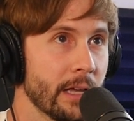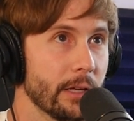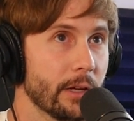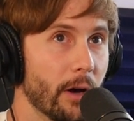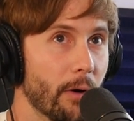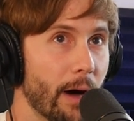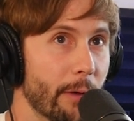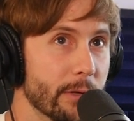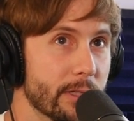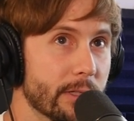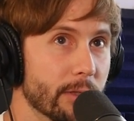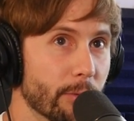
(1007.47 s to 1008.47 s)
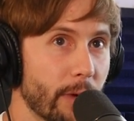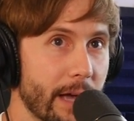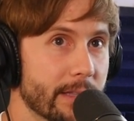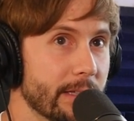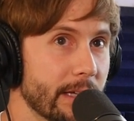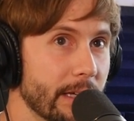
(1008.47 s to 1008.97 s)
you know I was
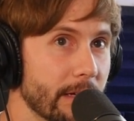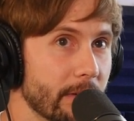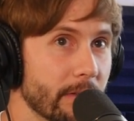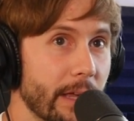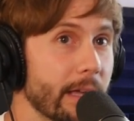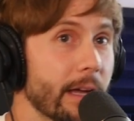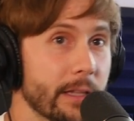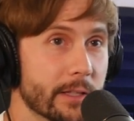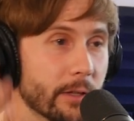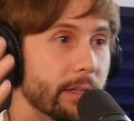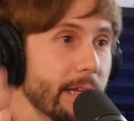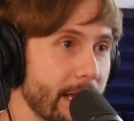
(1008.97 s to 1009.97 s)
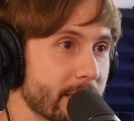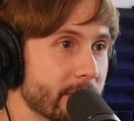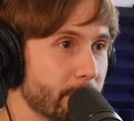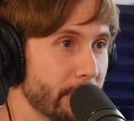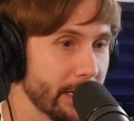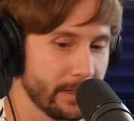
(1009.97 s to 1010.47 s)
directing like, and so the
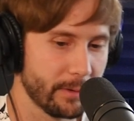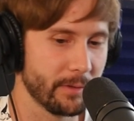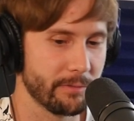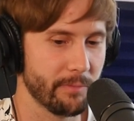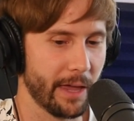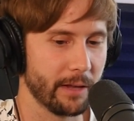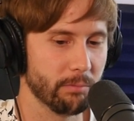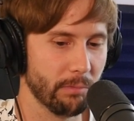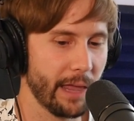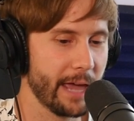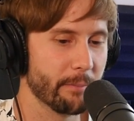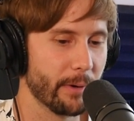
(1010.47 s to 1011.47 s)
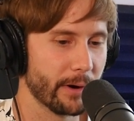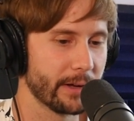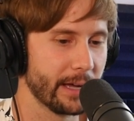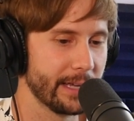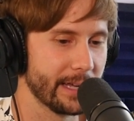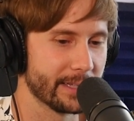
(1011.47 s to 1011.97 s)
next big like
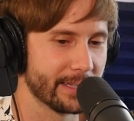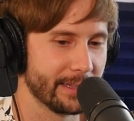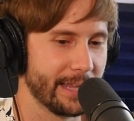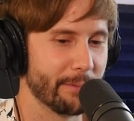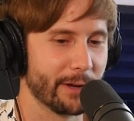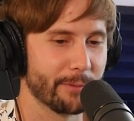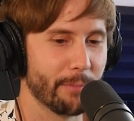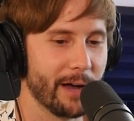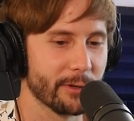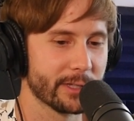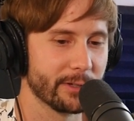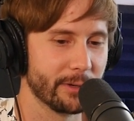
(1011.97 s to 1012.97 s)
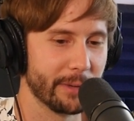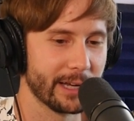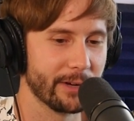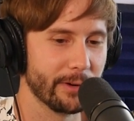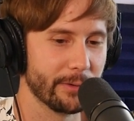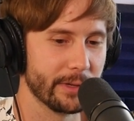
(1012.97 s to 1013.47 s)
landmark, I guess, landmark milestone in my
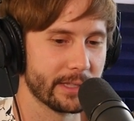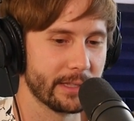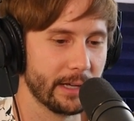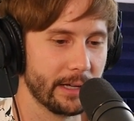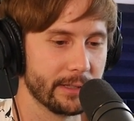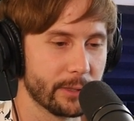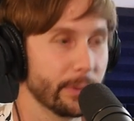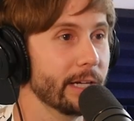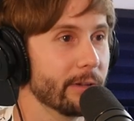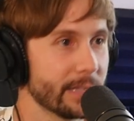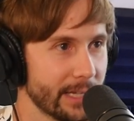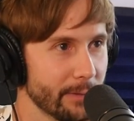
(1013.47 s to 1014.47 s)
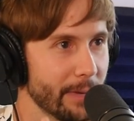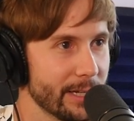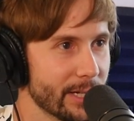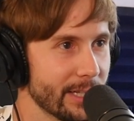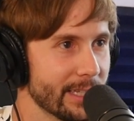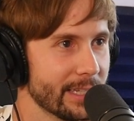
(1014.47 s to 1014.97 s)
career was mm-hmm. the Doritos, like you
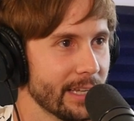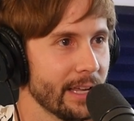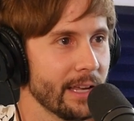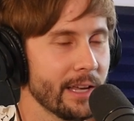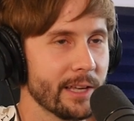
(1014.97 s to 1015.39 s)
mentioned. Yeah.